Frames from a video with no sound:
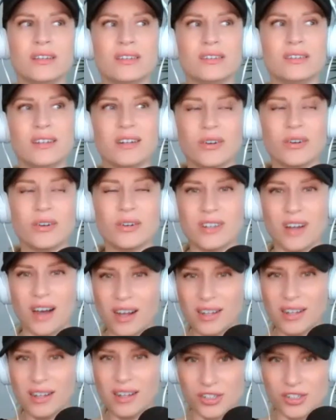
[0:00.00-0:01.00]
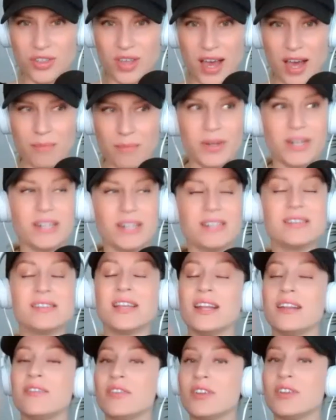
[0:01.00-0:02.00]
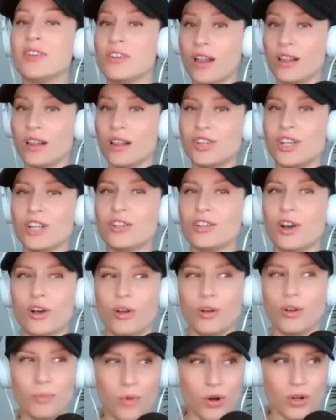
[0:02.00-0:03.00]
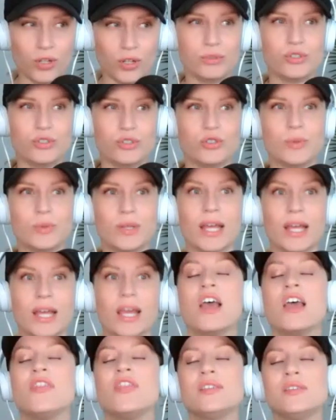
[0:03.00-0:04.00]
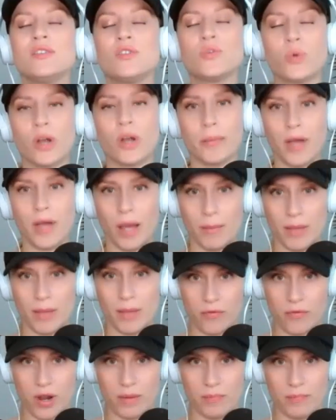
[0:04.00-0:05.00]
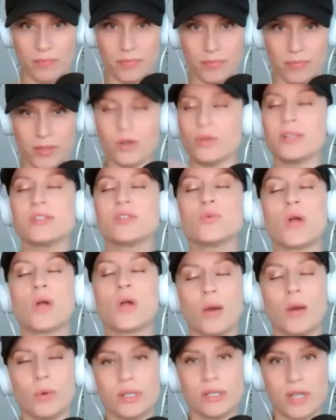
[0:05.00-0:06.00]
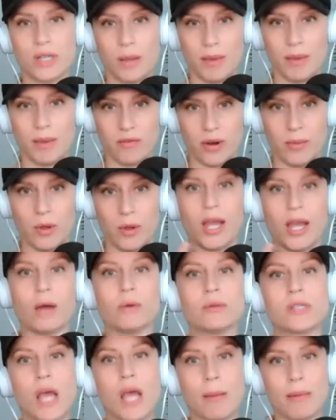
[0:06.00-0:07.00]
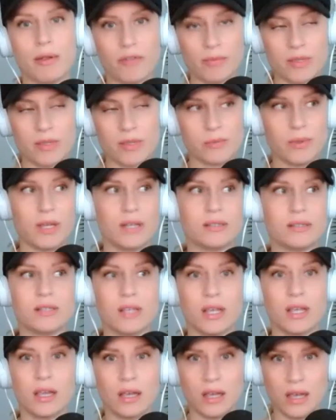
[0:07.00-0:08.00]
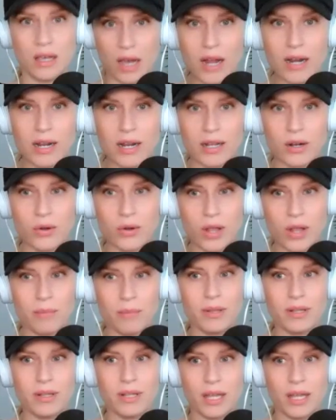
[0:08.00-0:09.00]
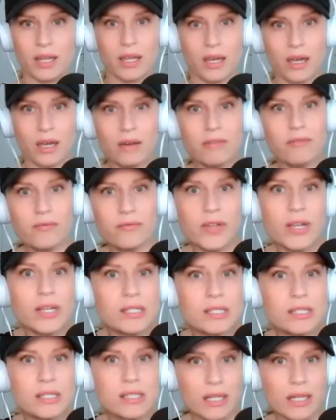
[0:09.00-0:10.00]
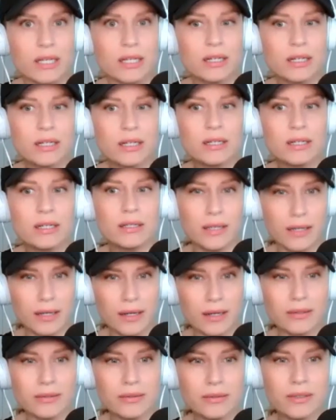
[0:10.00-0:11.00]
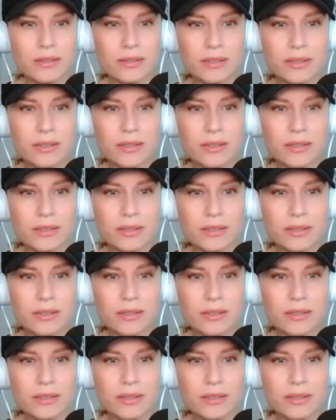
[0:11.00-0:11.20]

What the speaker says: You know, acknowledge that. But instead of acknowledging it, all Marla will do is be like, this is where I'm coming from. Or this is where I was coming from. Okay, I was coming from this place. Like, got it. Okay, but like, fix it, you know?